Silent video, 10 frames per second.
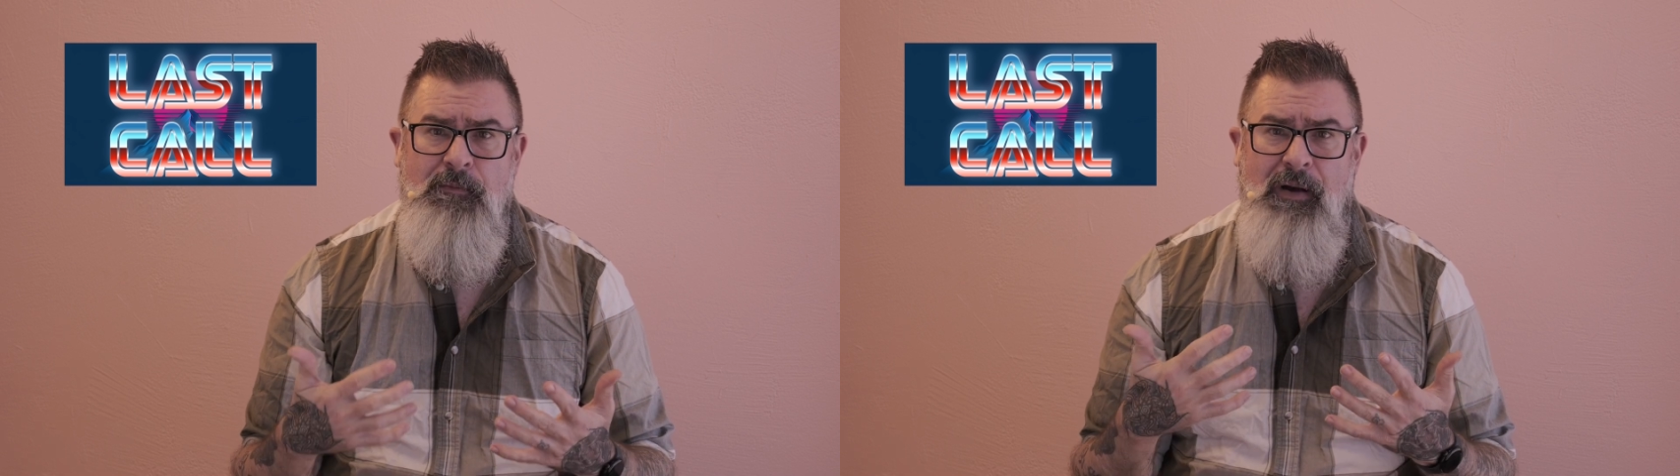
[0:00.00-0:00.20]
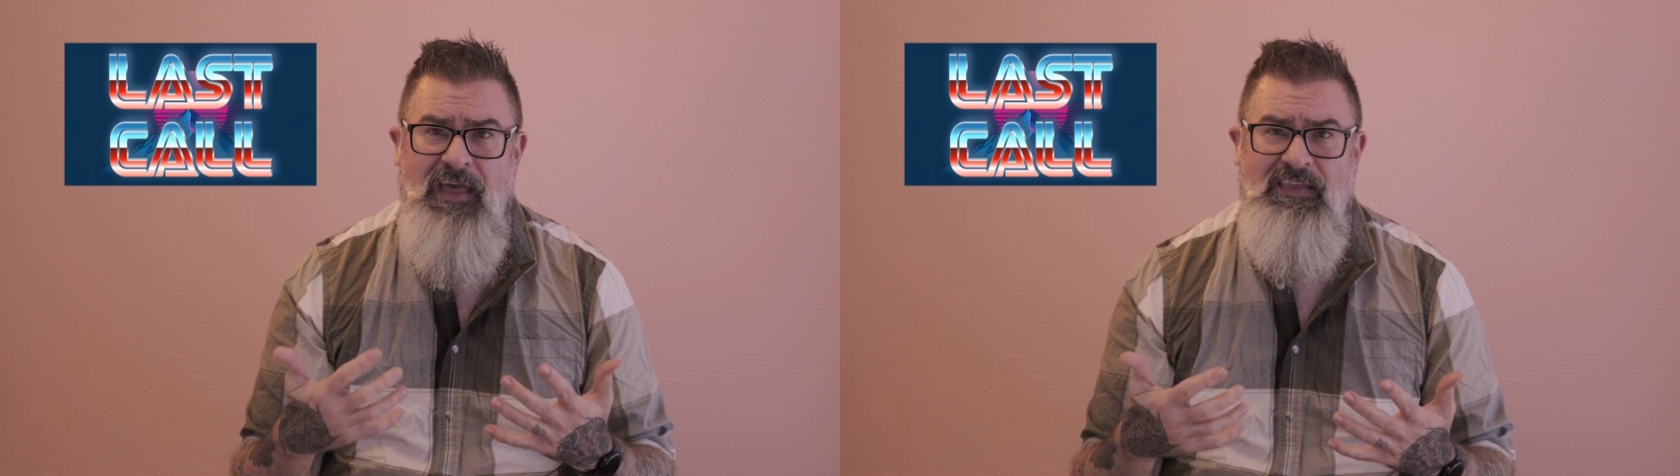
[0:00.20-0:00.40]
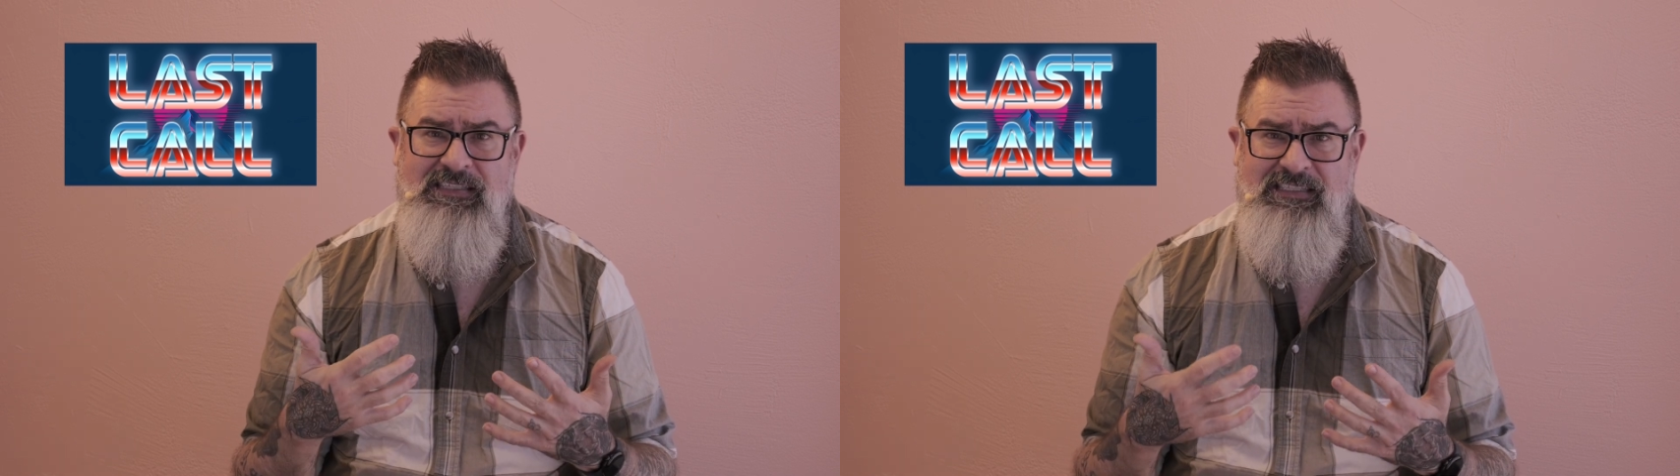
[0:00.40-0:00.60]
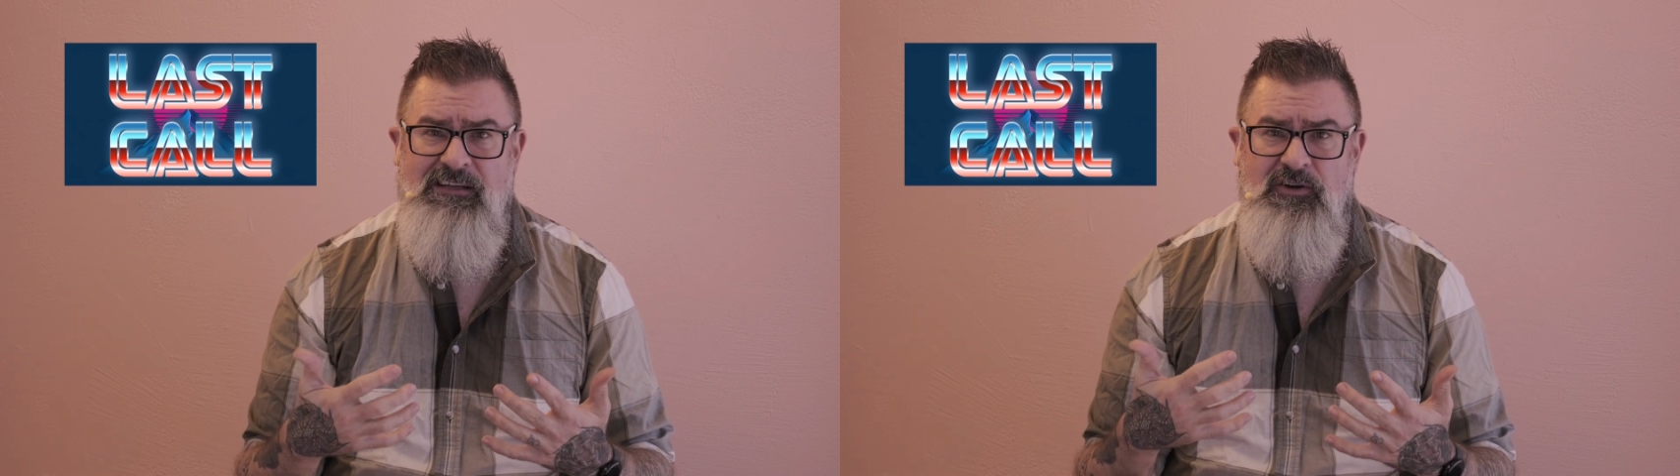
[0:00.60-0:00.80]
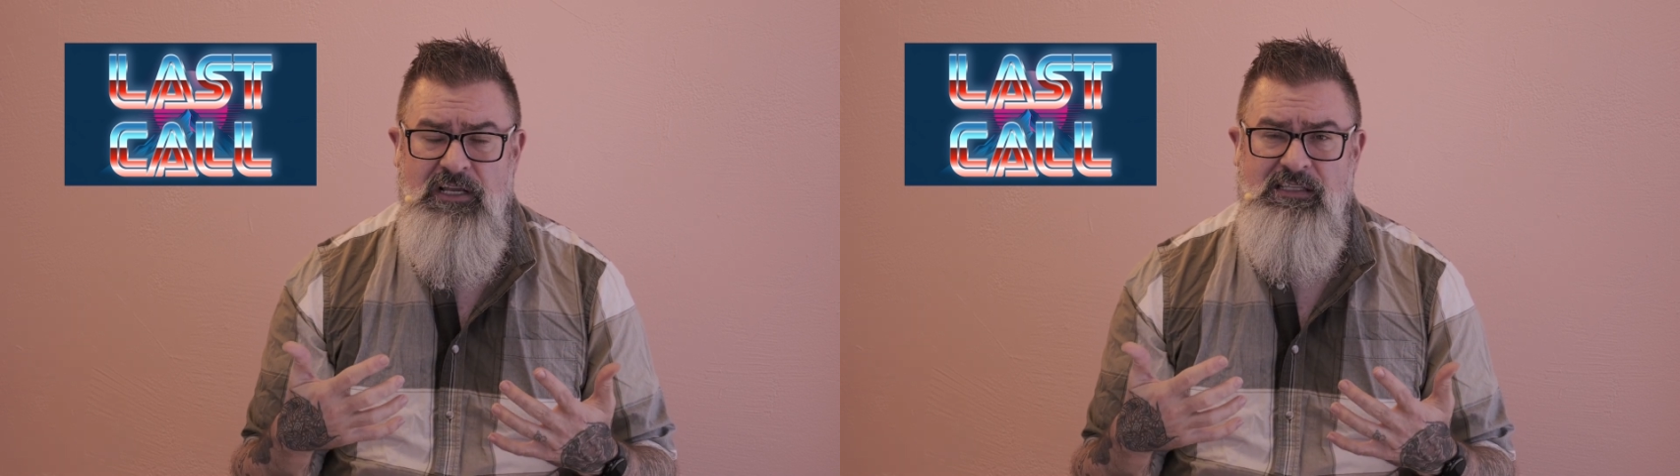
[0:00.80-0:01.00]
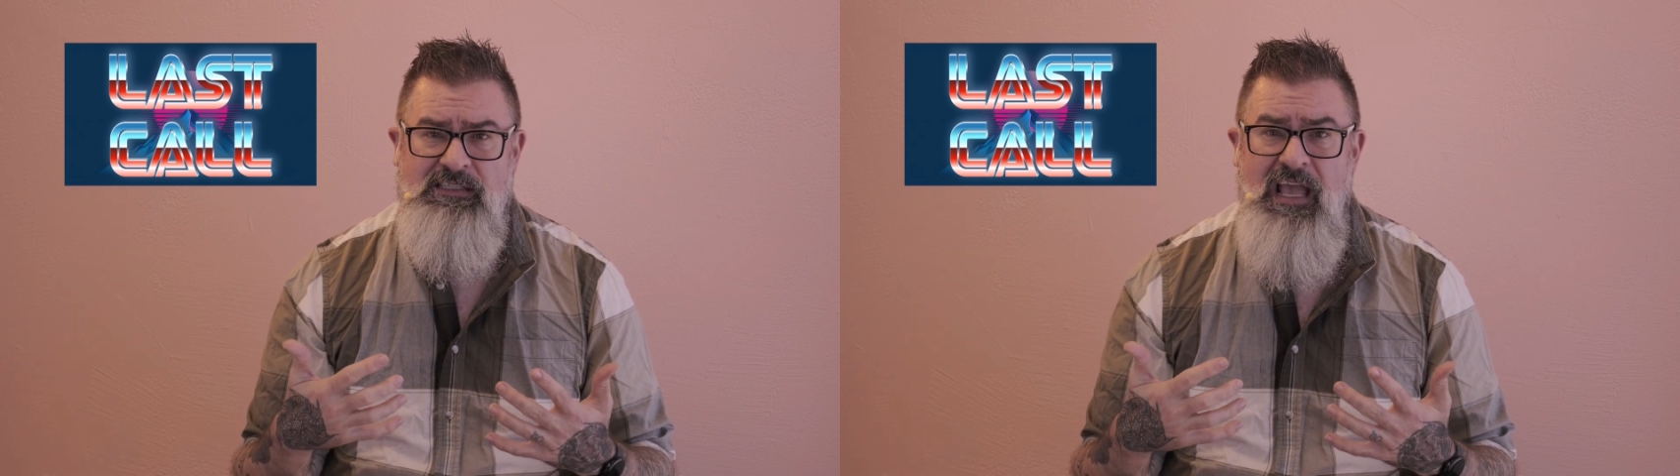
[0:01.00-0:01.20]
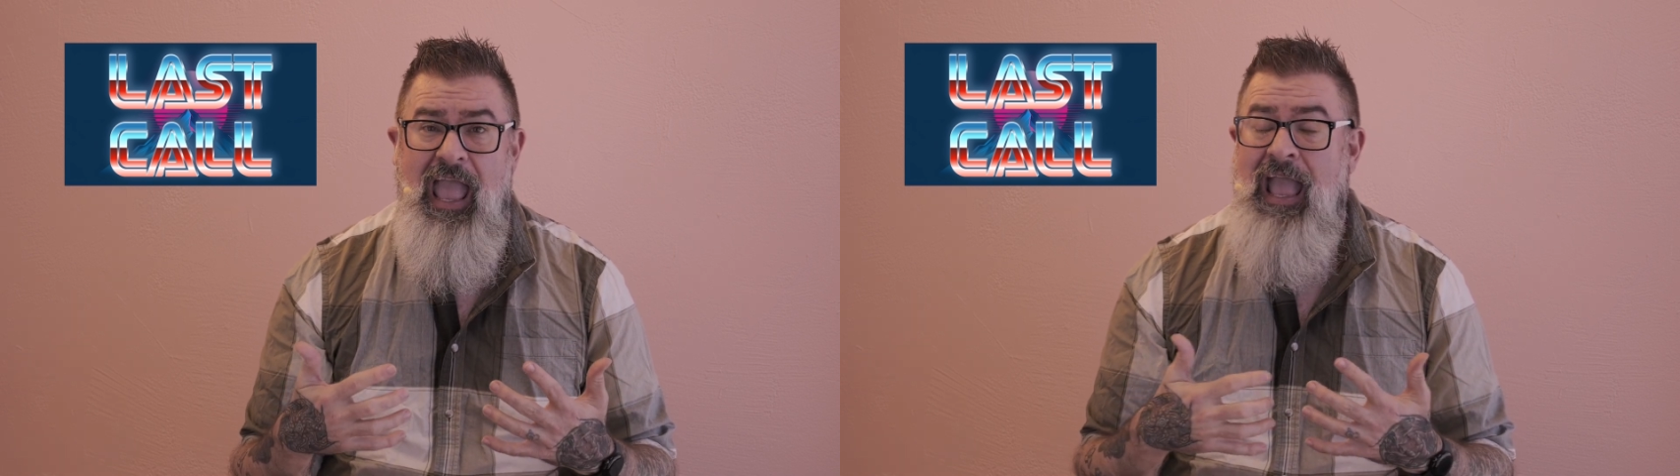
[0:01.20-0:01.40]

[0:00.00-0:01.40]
by this series,